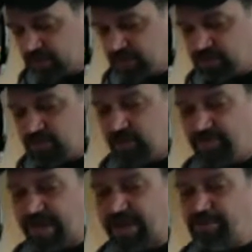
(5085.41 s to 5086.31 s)
So if
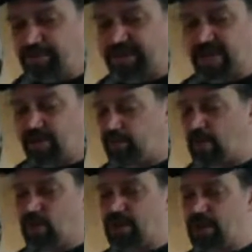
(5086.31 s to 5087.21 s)
I can pick that up while
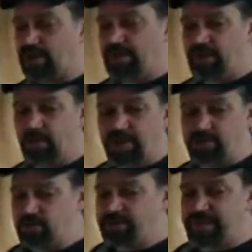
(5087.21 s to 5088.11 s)
we're out at Midwest,
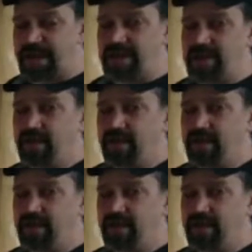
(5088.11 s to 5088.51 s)
we've got,